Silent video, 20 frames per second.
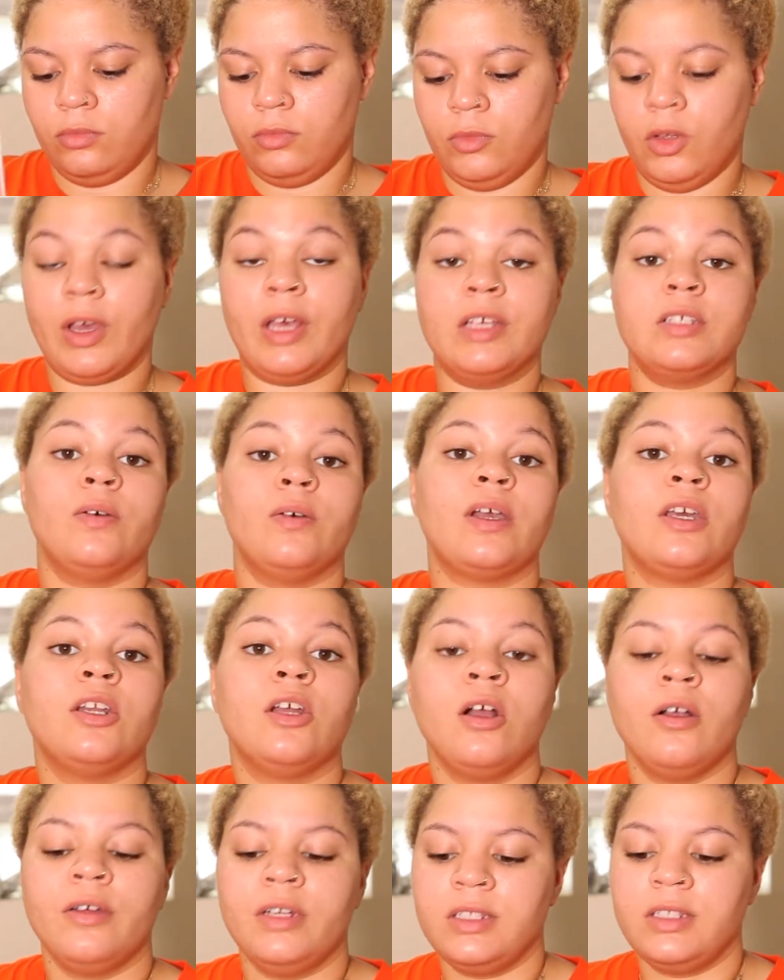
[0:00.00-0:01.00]
Okay, so I can
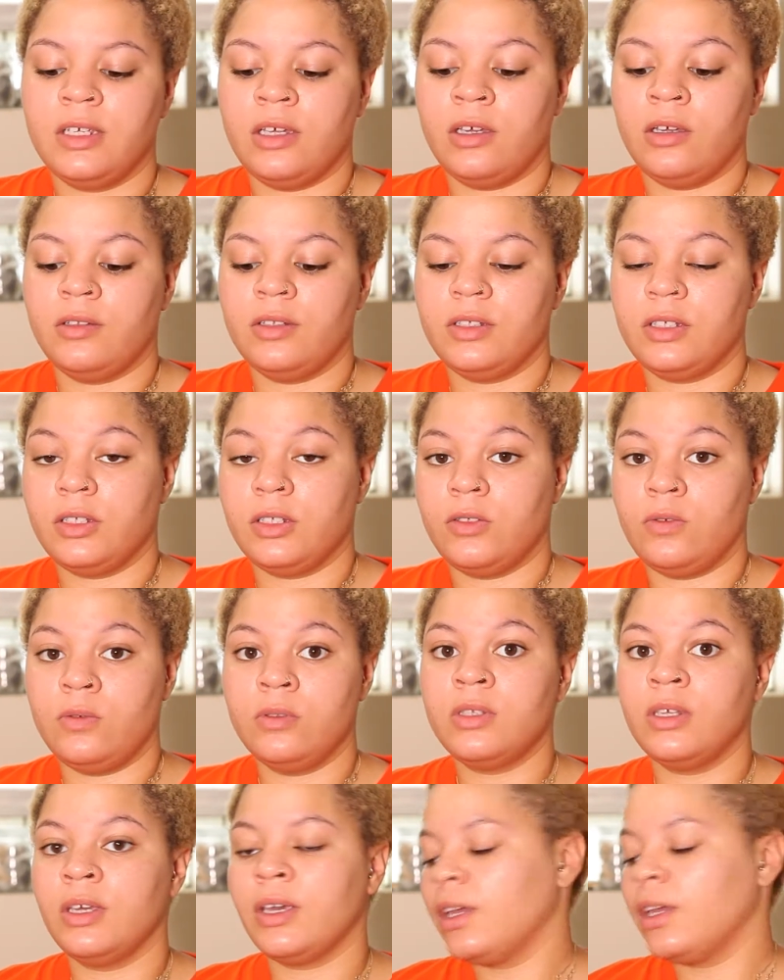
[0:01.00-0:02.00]
already tell this is too
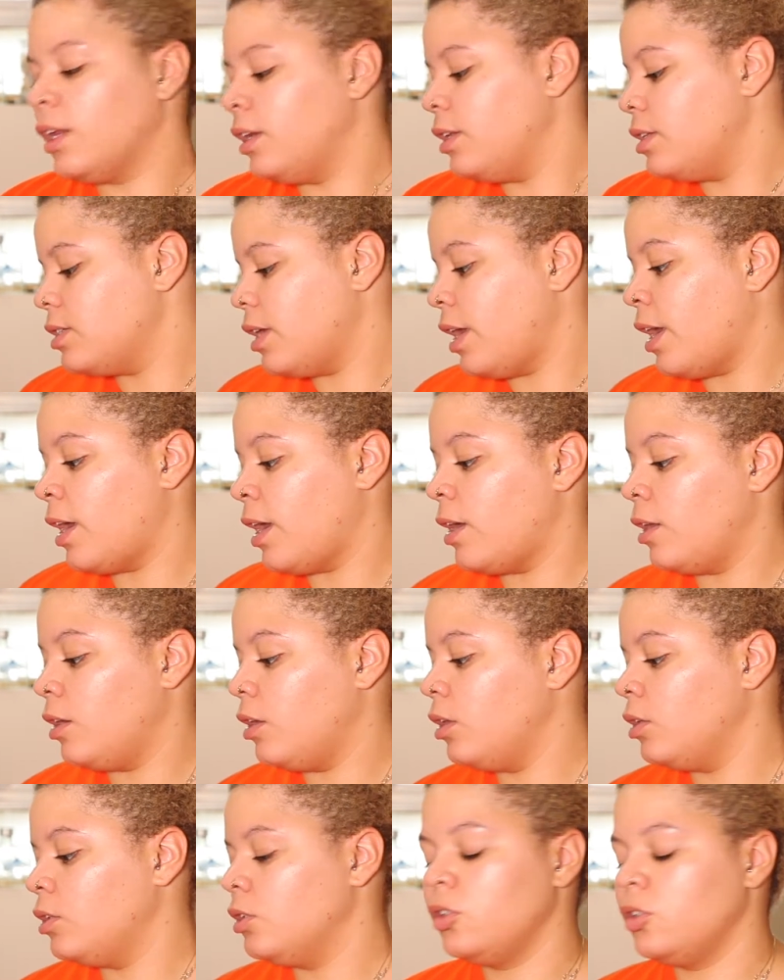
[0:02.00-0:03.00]
thick and I need to add
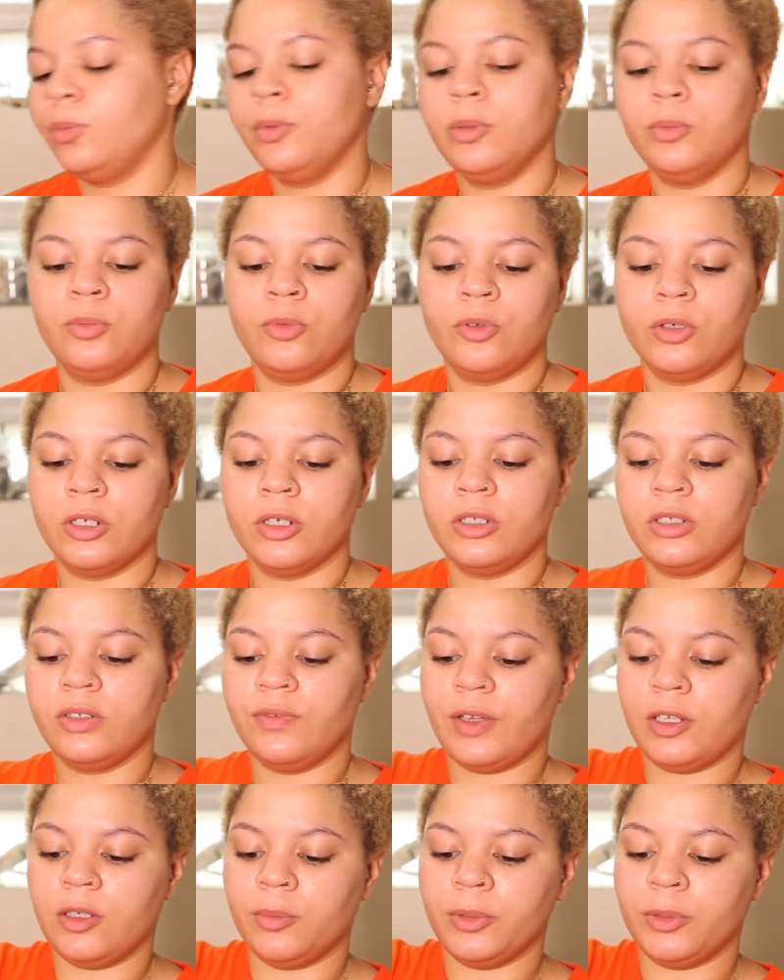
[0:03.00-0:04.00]
a little bit more
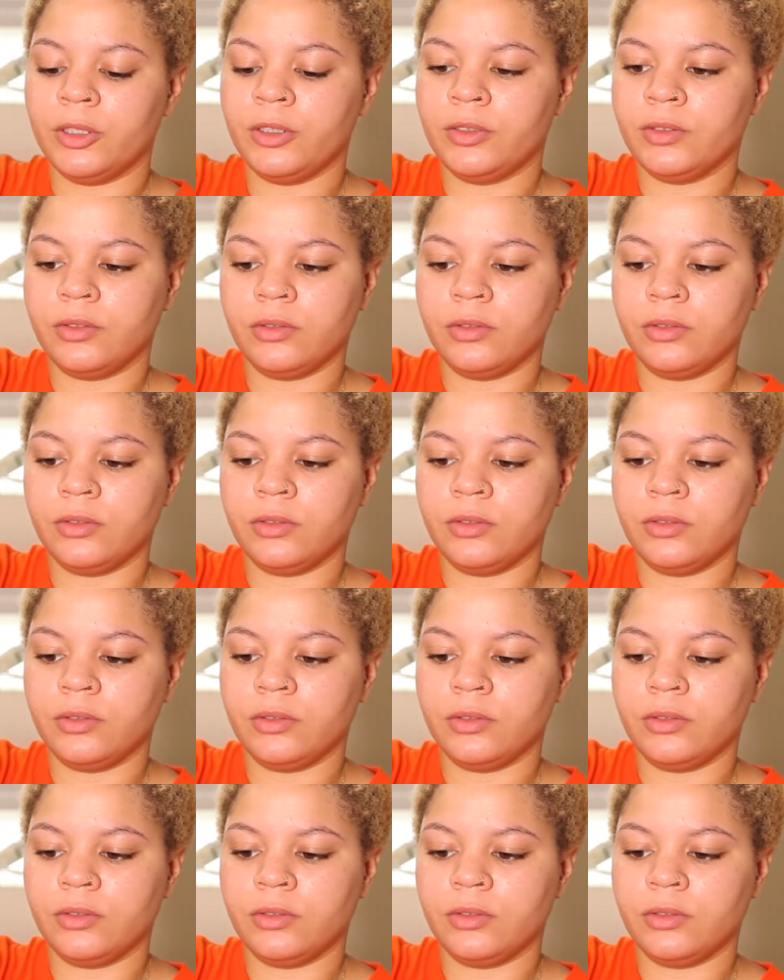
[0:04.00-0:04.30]
developer.